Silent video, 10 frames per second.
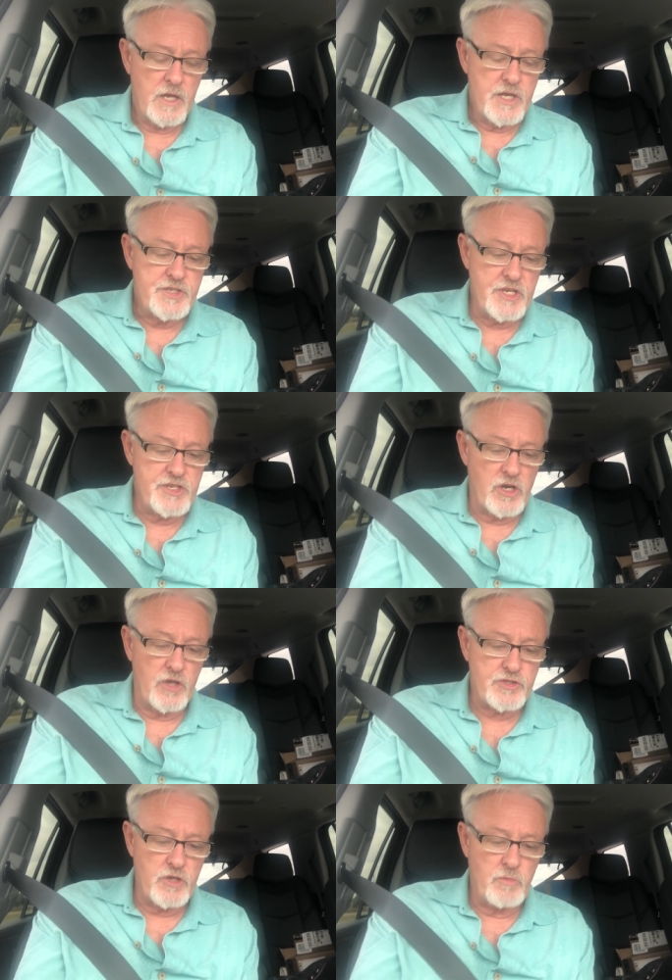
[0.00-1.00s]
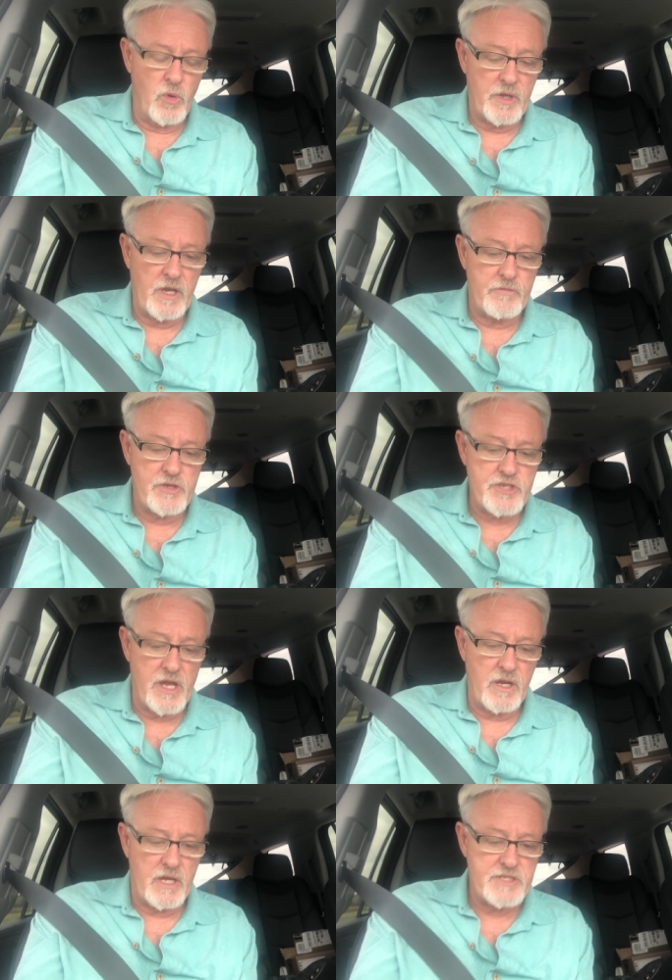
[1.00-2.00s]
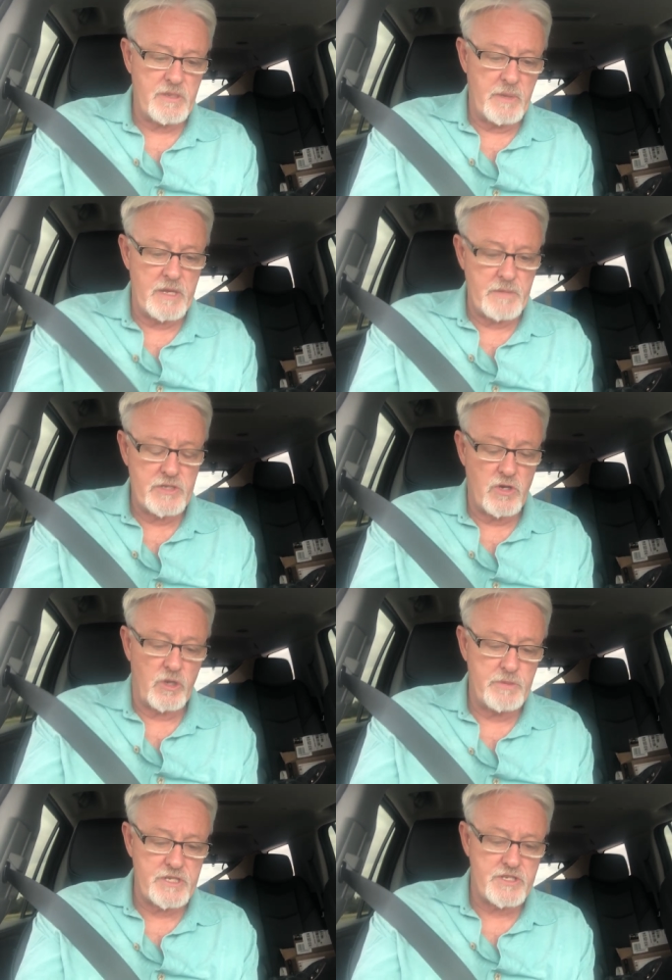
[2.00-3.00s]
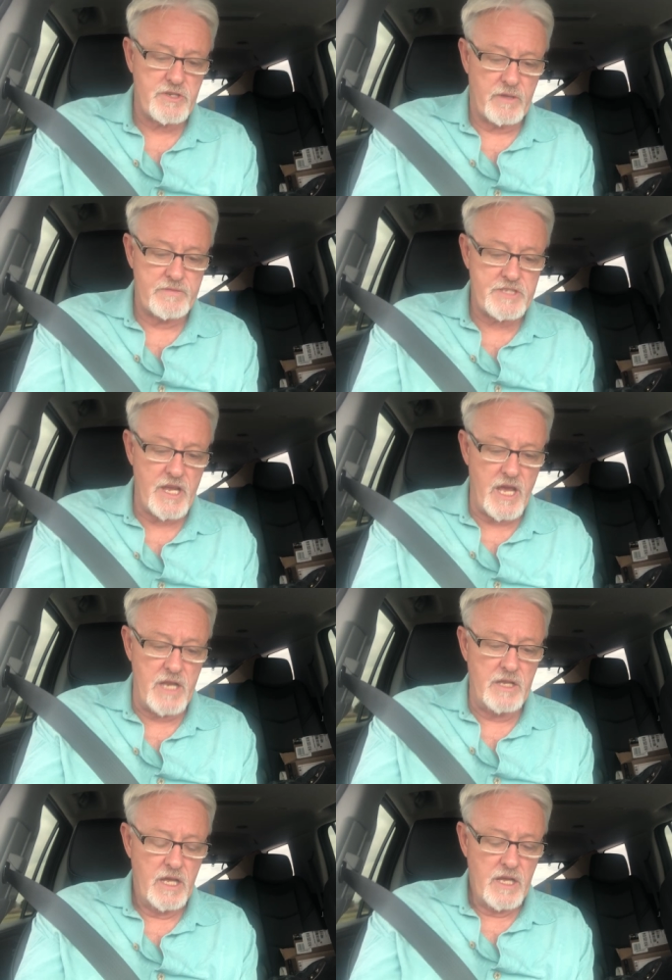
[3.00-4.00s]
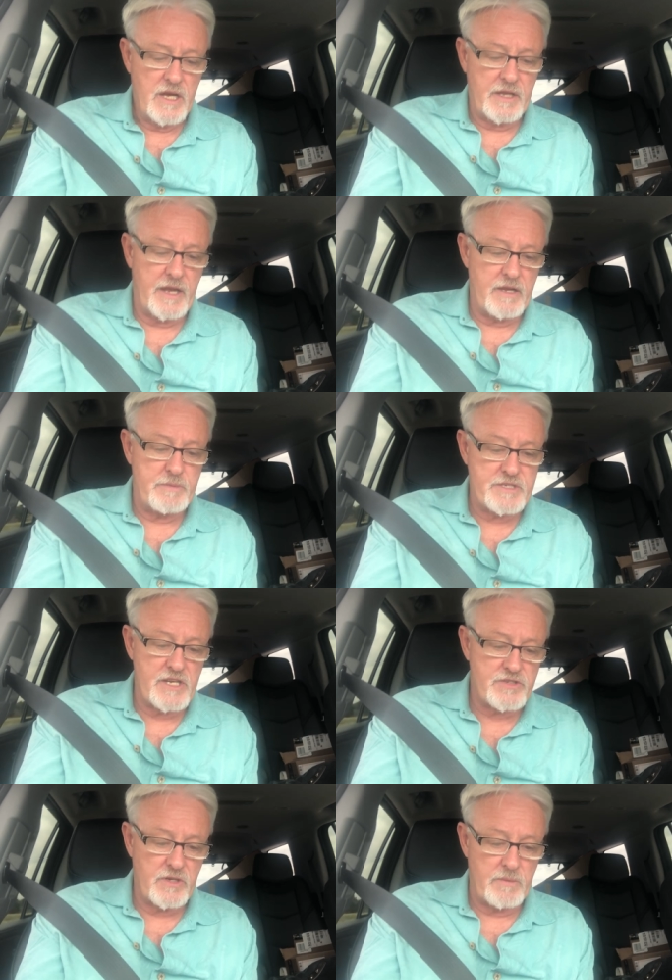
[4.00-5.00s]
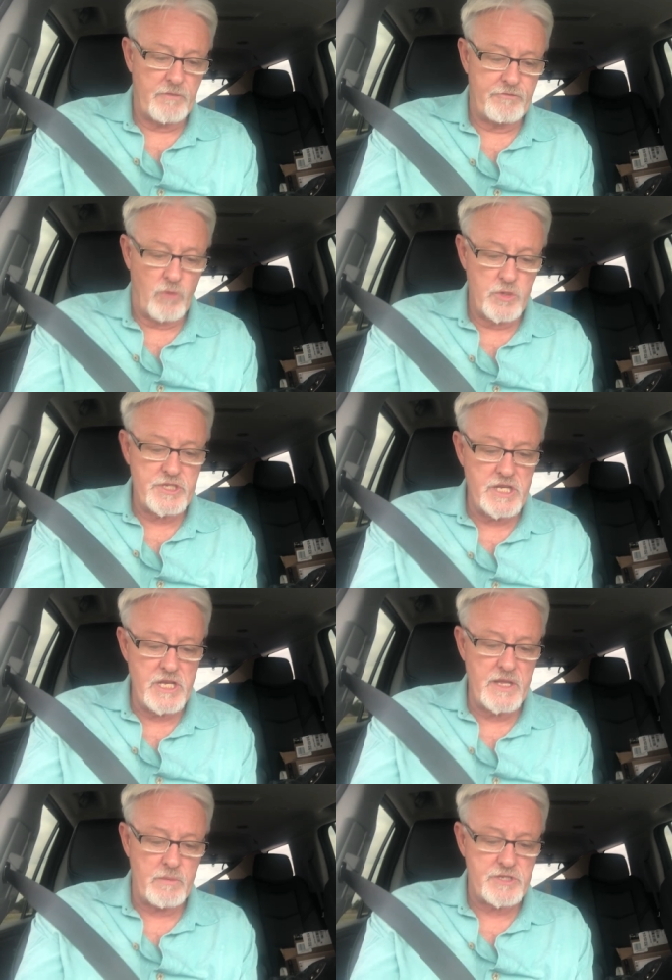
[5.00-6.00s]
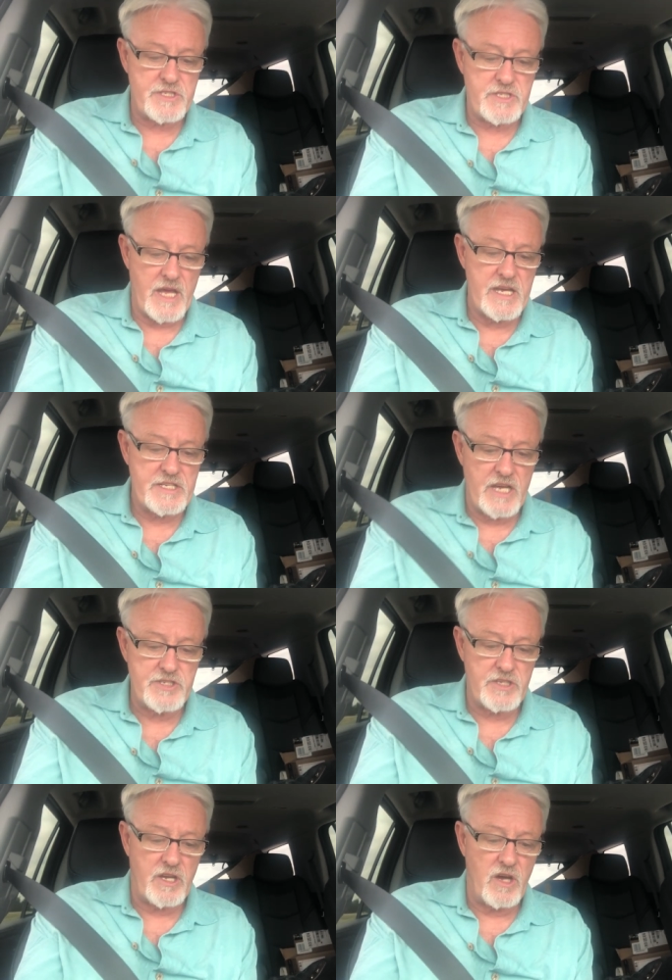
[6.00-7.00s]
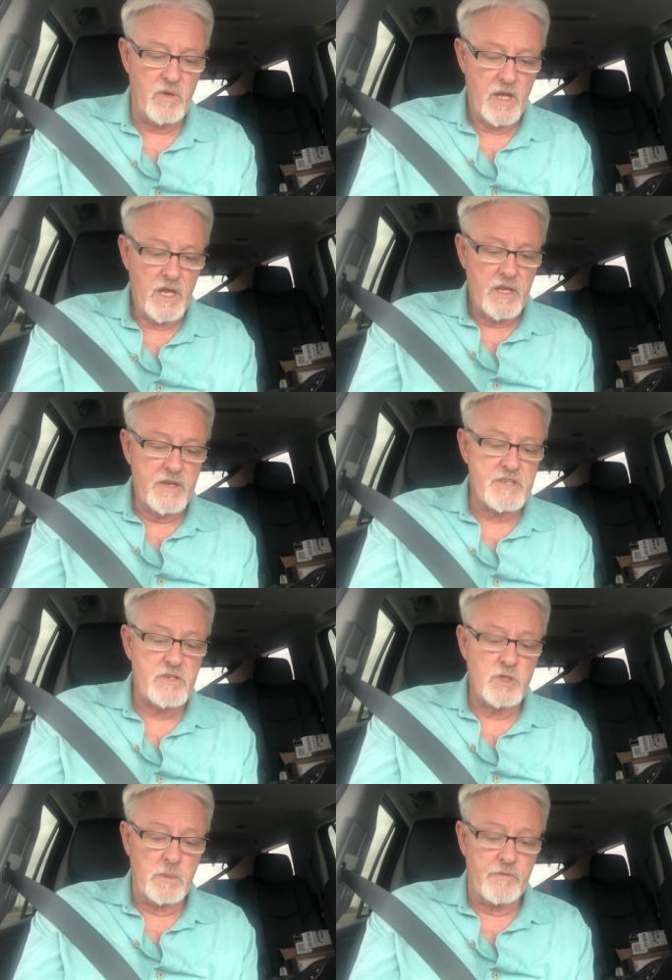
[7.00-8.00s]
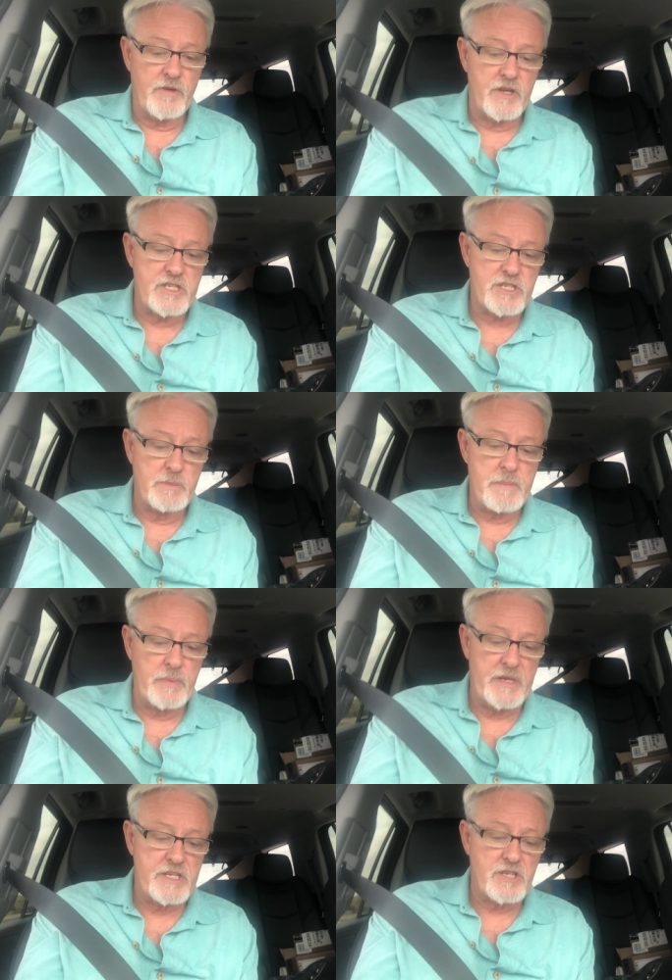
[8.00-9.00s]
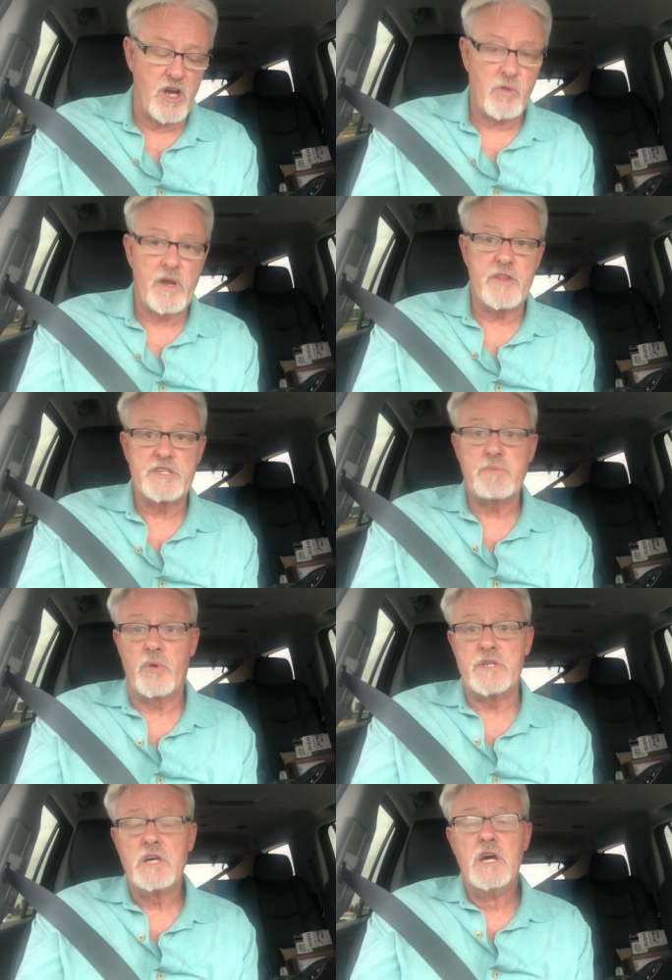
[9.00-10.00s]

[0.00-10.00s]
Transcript: C. Johns, good morning. Love your channel. I inseminated my dog a progesterone level of 10 and again a progesterone level of 14. That was eight days ago. Is it normal for her to still be breeding dark red at this point?